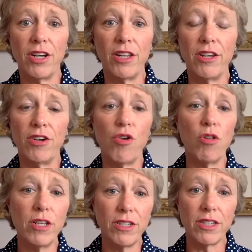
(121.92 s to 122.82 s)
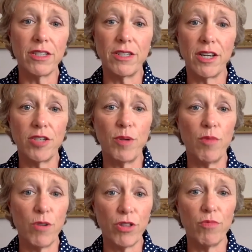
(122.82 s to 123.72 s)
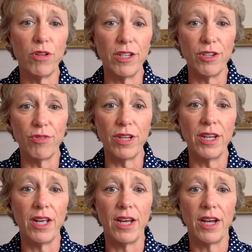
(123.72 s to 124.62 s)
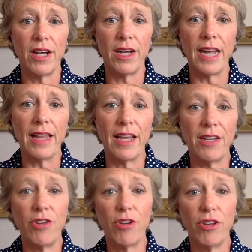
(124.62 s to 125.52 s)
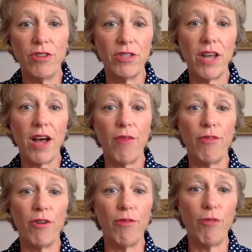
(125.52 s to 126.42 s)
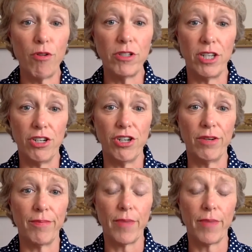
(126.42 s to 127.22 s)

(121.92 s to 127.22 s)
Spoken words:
their holistic assessment, what they're really doing, and then you can use that for a full teaching.